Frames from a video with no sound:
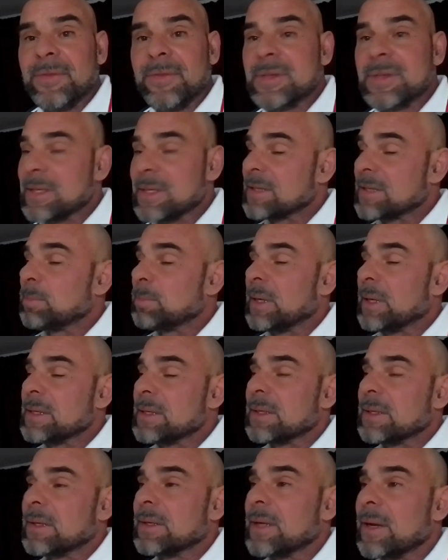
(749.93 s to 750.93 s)
6
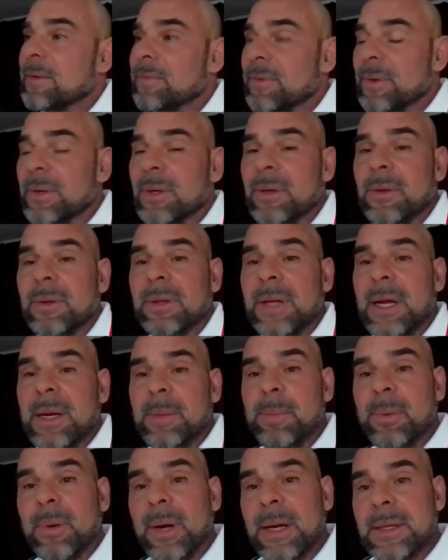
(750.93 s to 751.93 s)
plates on that vertical leg
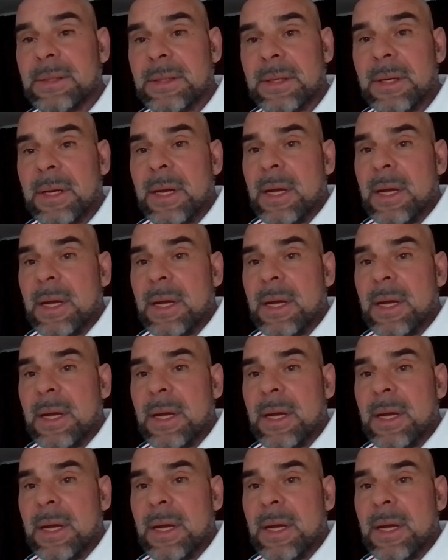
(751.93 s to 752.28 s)
press.